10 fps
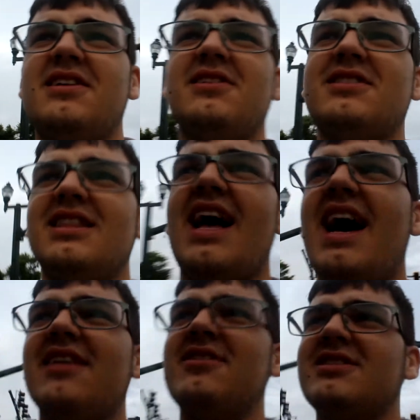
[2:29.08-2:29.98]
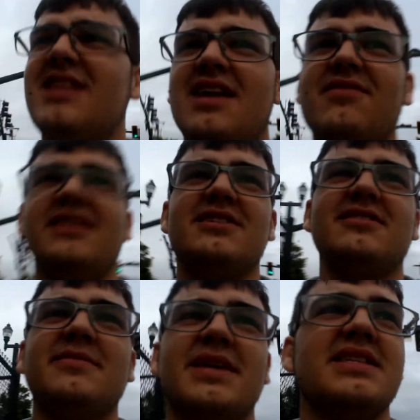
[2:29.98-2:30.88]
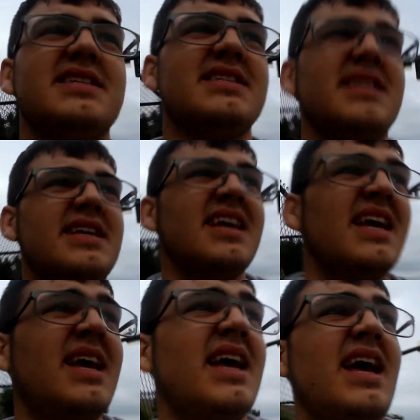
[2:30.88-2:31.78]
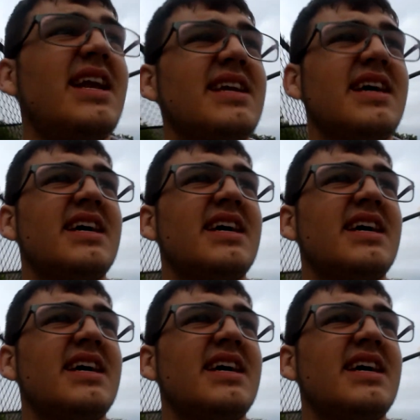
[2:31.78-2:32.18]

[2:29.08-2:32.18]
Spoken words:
There's a lot of history about this city, and